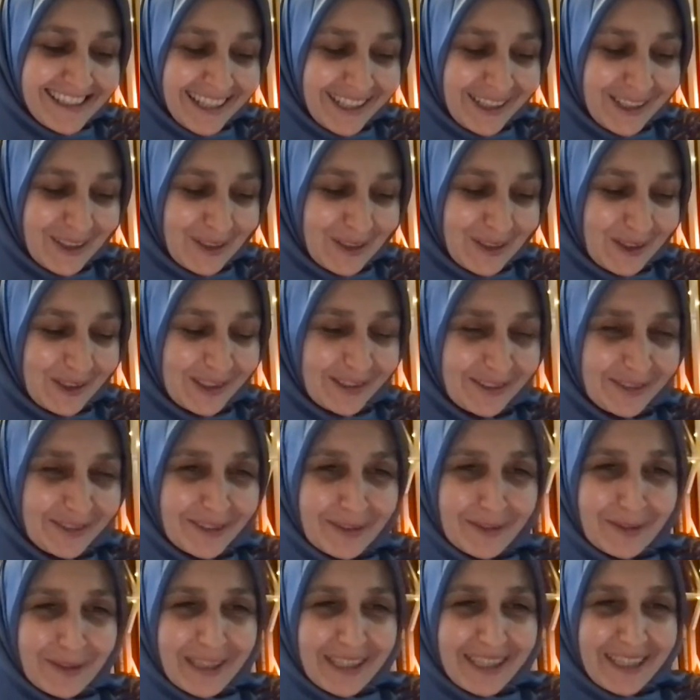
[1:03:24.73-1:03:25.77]
I don't know if
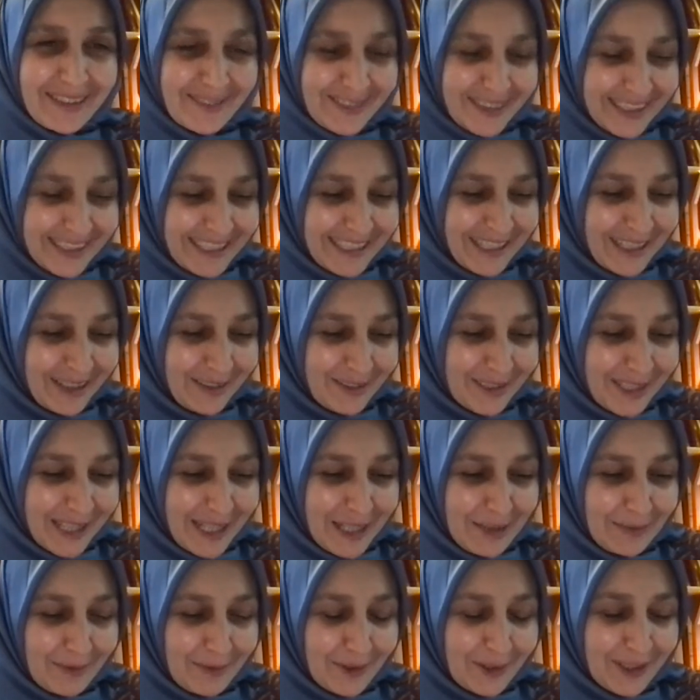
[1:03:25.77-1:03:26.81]
you will have enough
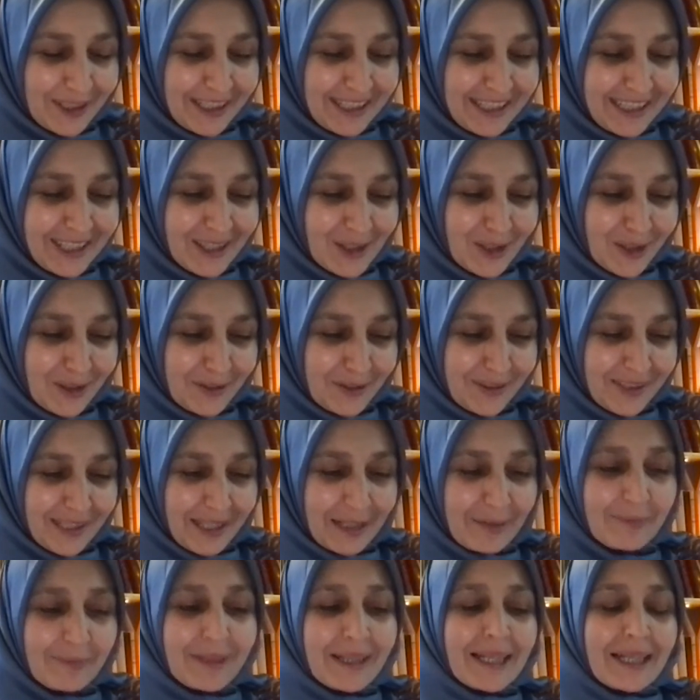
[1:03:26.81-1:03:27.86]
time for each of
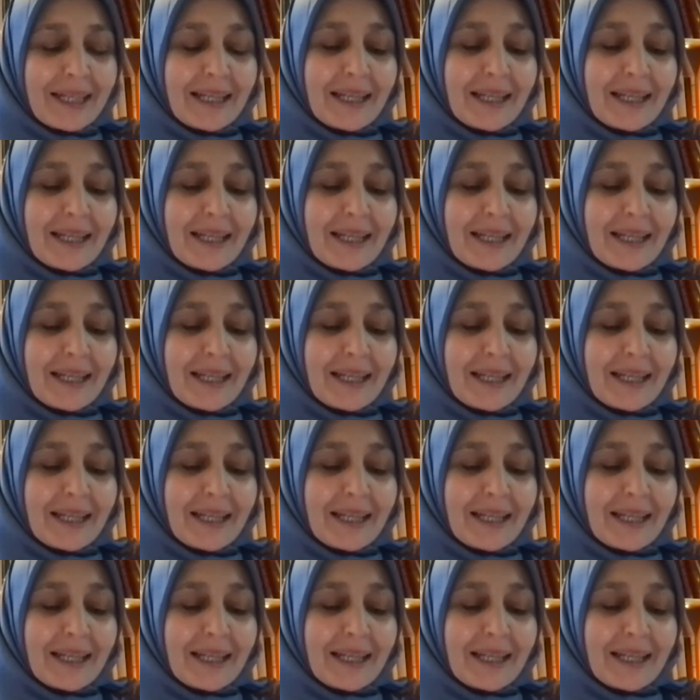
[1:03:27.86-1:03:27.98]
them.